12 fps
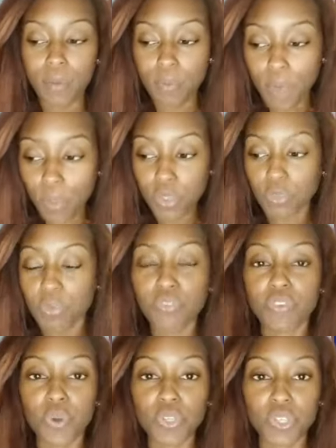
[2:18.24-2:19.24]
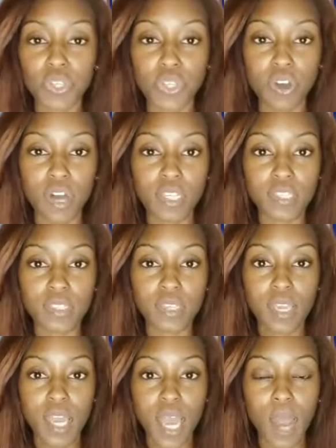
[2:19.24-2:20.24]
I want to provoke your thoughts.
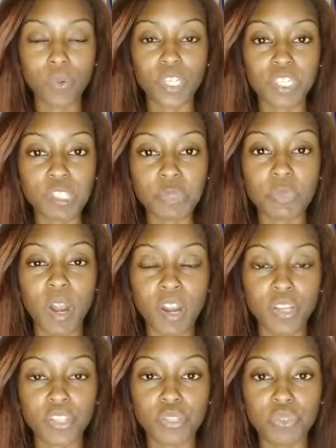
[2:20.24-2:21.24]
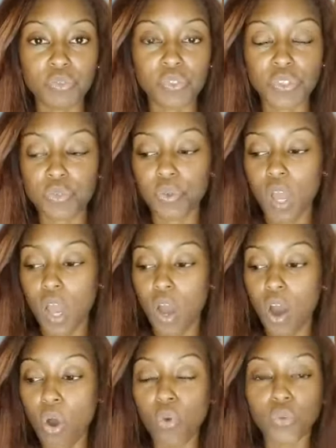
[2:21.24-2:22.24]
I want to inspire you to
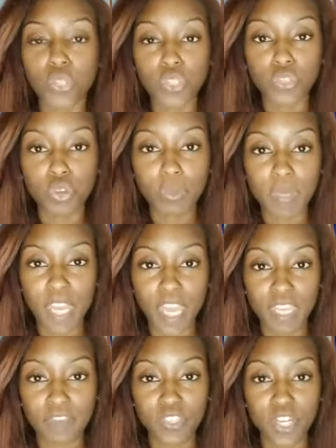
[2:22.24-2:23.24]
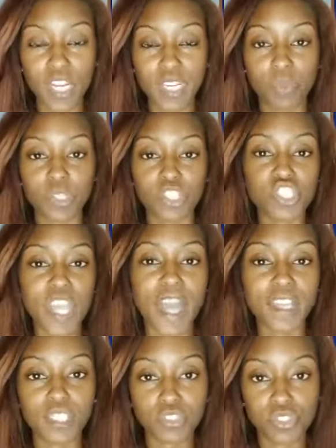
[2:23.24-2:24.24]
own your behavior and I want to
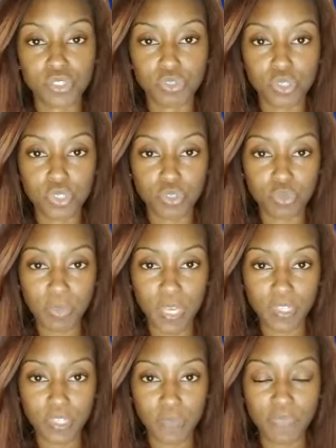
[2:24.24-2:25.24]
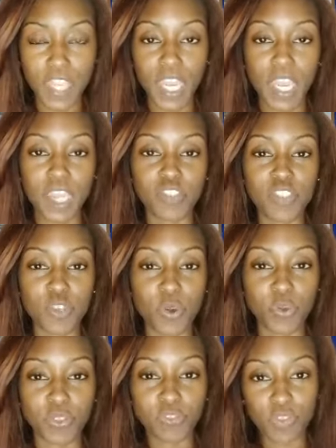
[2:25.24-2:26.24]
challenge you to do better. And
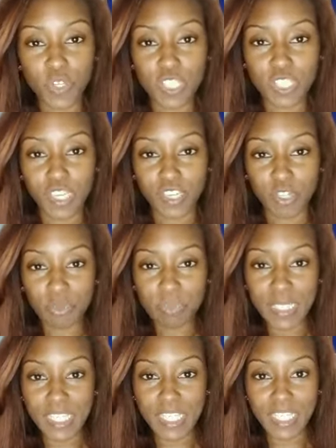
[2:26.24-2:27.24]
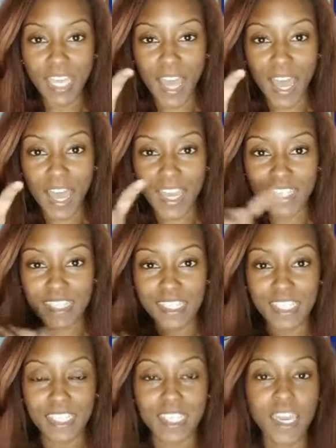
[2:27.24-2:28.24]
so the first letter, P I
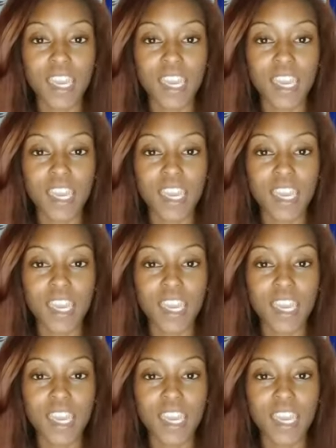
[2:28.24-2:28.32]
C,